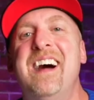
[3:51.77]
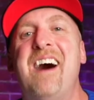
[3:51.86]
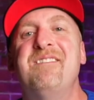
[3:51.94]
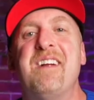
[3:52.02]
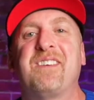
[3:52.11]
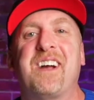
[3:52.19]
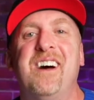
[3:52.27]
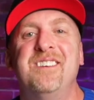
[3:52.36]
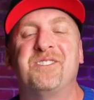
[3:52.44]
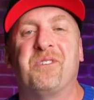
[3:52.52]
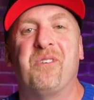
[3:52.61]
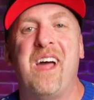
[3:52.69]
I've never gotten
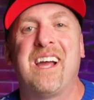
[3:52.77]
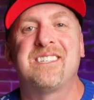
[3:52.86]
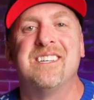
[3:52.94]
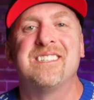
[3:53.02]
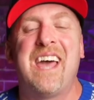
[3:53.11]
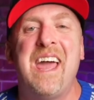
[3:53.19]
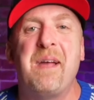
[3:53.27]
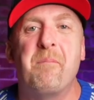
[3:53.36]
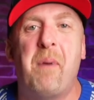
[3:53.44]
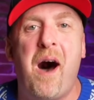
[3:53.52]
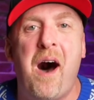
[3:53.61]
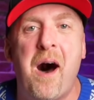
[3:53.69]
directions. Hey,
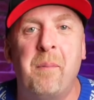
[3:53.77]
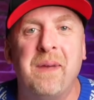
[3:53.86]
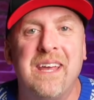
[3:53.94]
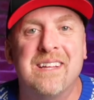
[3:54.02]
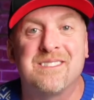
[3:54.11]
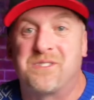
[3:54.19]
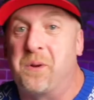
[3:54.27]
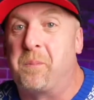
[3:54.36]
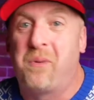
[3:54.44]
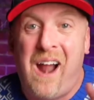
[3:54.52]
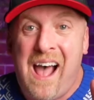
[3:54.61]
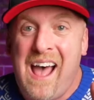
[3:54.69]
Bob in
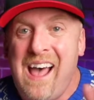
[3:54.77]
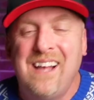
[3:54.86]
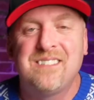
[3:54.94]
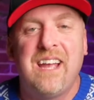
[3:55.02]
Surprise,